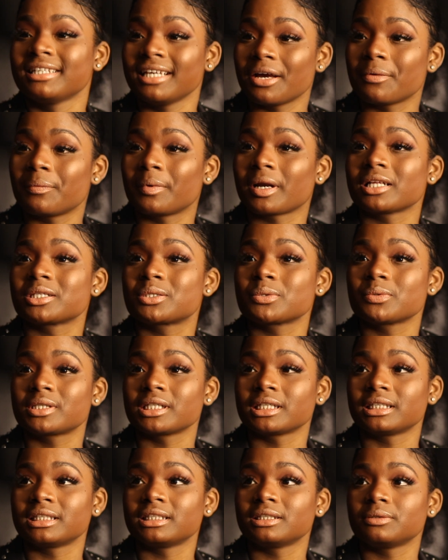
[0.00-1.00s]
Yeah, when I
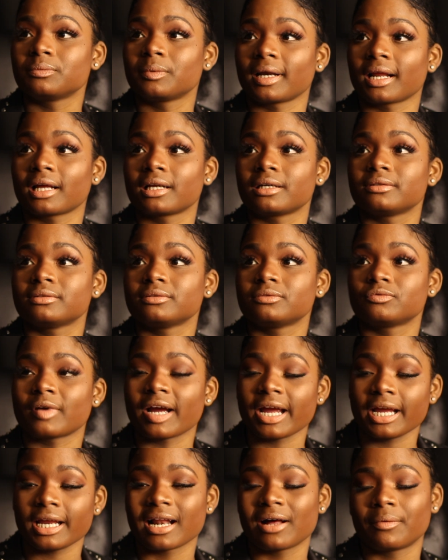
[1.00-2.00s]

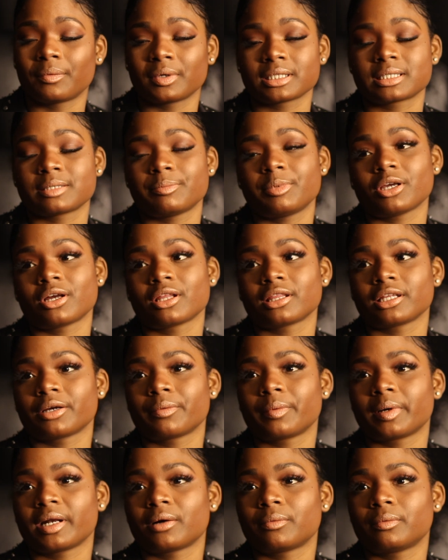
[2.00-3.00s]
write, I want it to be on there.
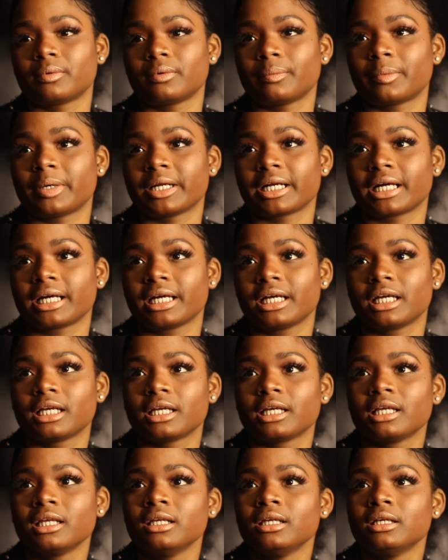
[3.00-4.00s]
When
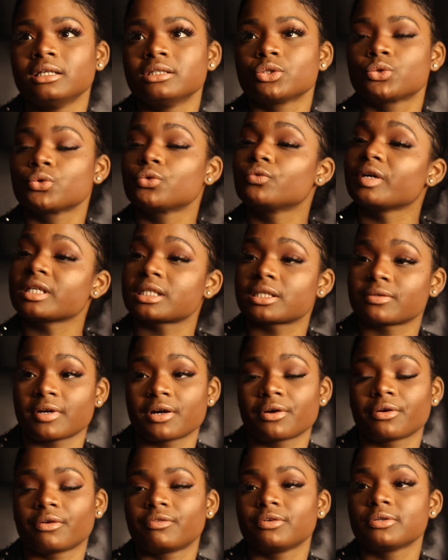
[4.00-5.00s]
I do
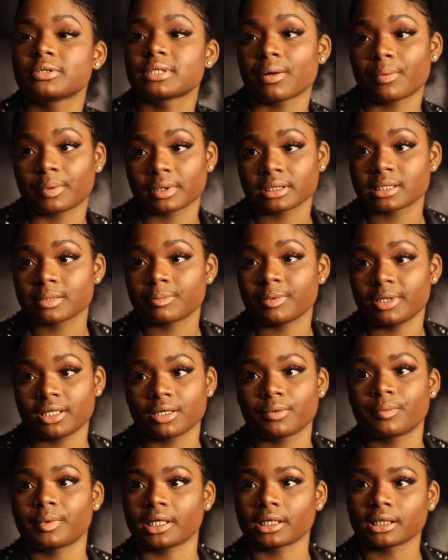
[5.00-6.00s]
restaurant reviews, I want it to be
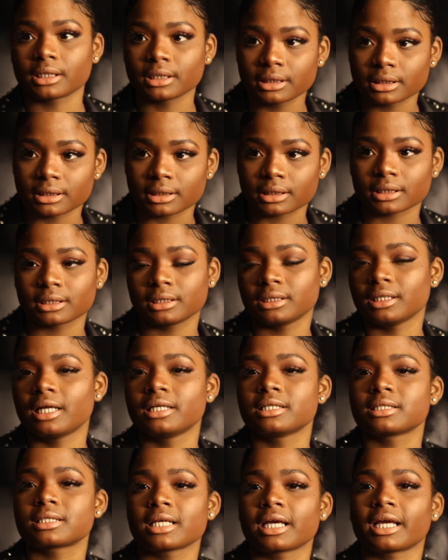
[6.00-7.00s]
there. When I cook,
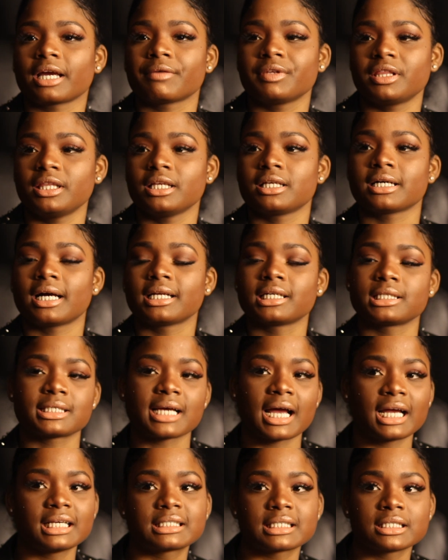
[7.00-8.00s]
and it's like everything kind of
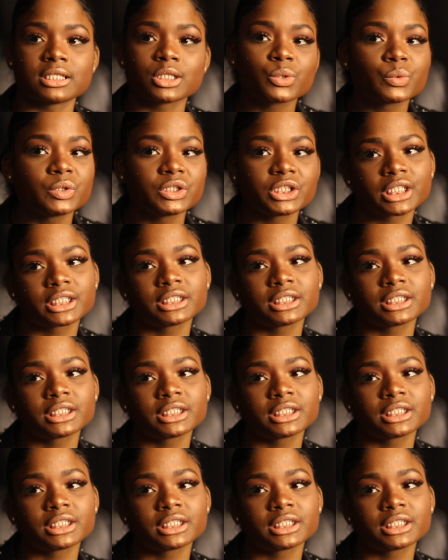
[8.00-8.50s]
ties into each